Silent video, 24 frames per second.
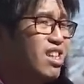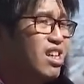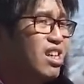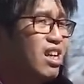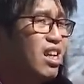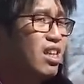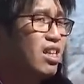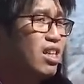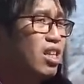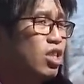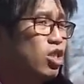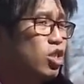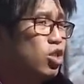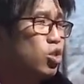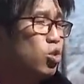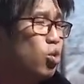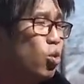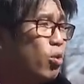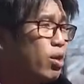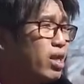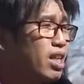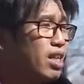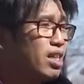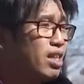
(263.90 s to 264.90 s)
and then
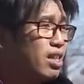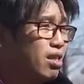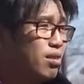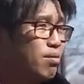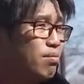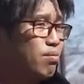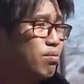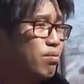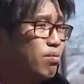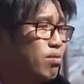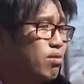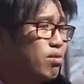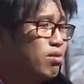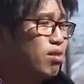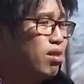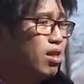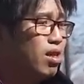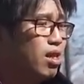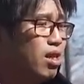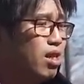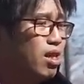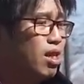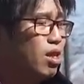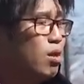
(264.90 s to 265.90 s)
joining them
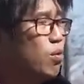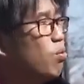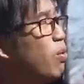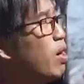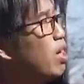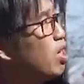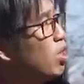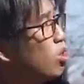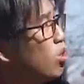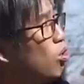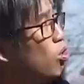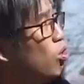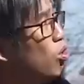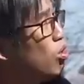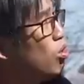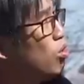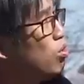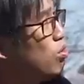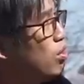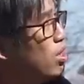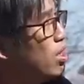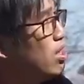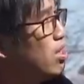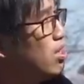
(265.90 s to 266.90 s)
in one accord,
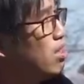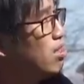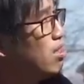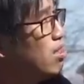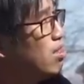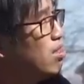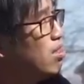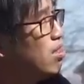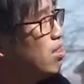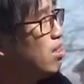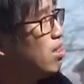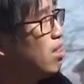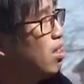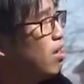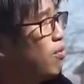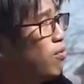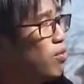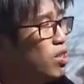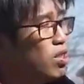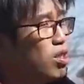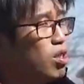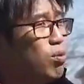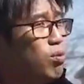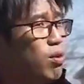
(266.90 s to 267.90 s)
really.
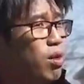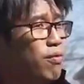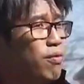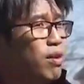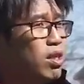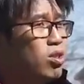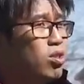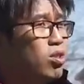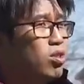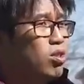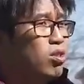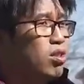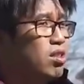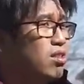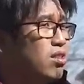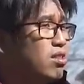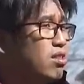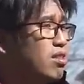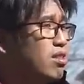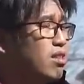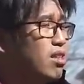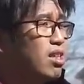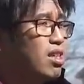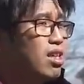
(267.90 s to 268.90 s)
Every single one of our
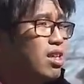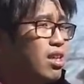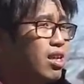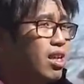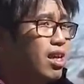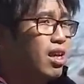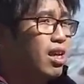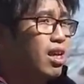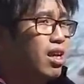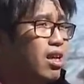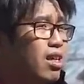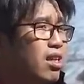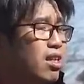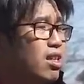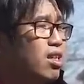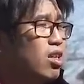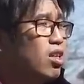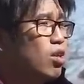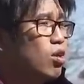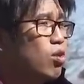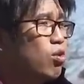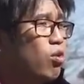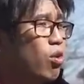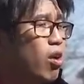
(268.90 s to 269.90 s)
students there
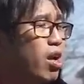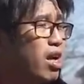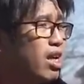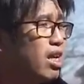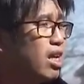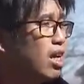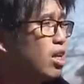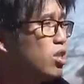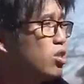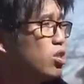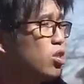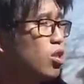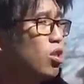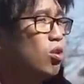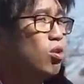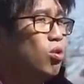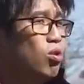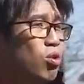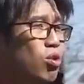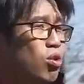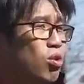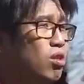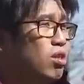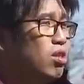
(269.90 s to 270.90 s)
crying out to the
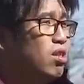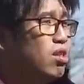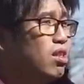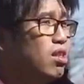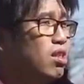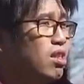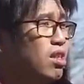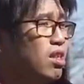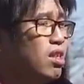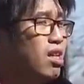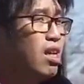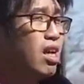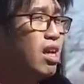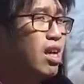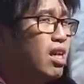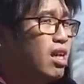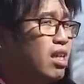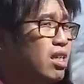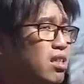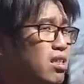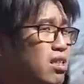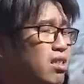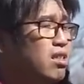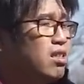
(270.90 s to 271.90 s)
Lord,
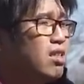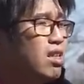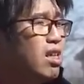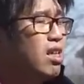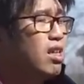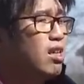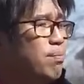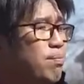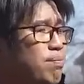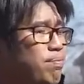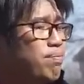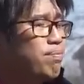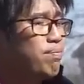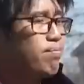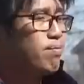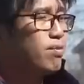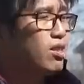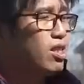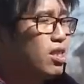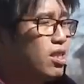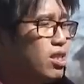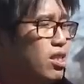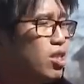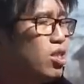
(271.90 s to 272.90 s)
and
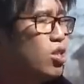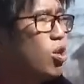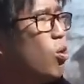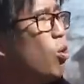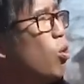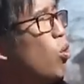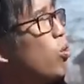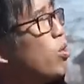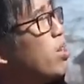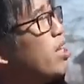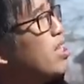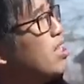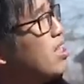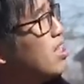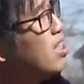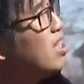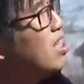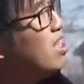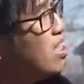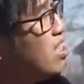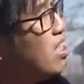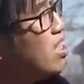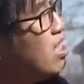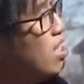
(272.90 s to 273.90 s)
just the
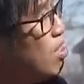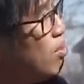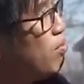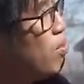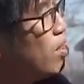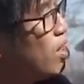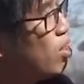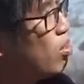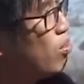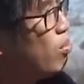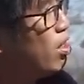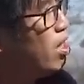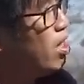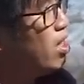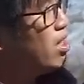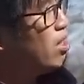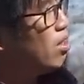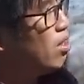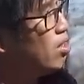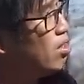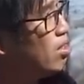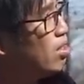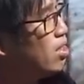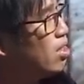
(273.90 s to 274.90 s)
authenticity of their cry,
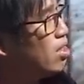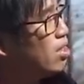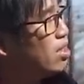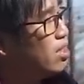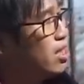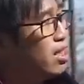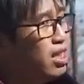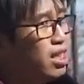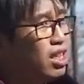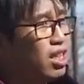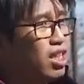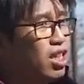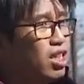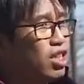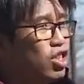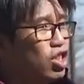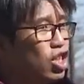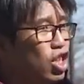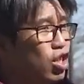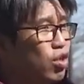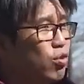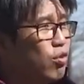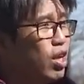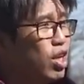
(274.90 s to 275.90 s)
seeing a
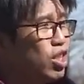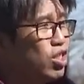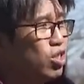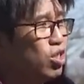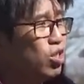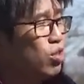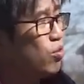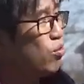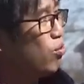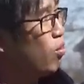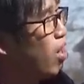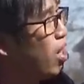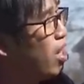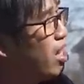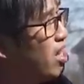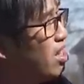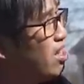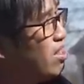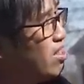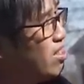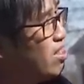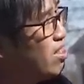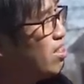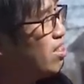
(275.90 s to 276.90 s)
generation
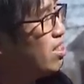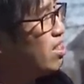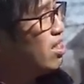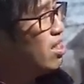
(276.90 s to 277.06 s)
rise.